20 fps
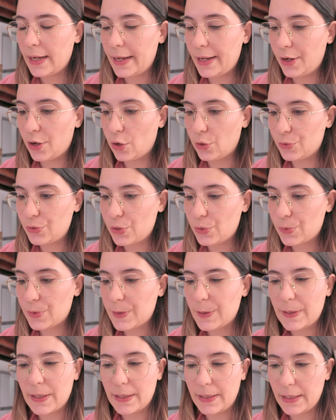and also
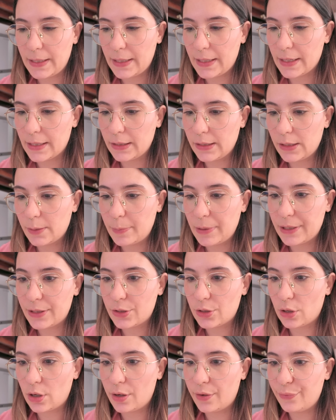study a little
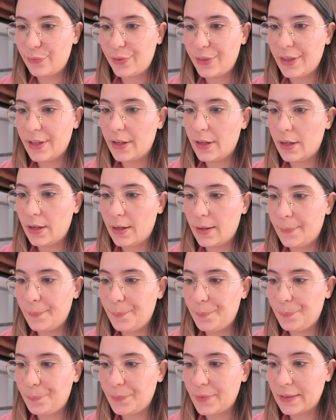bit of
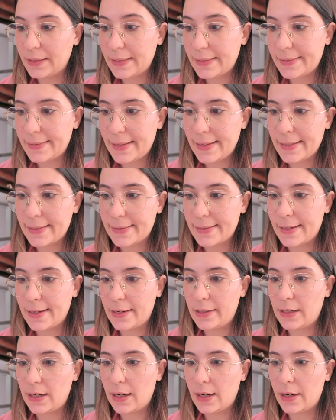the listings
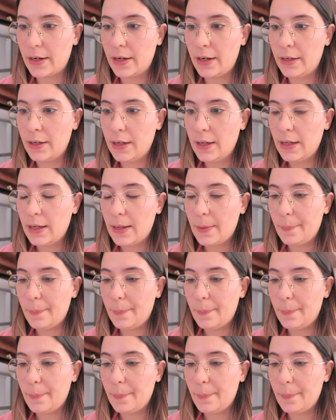that are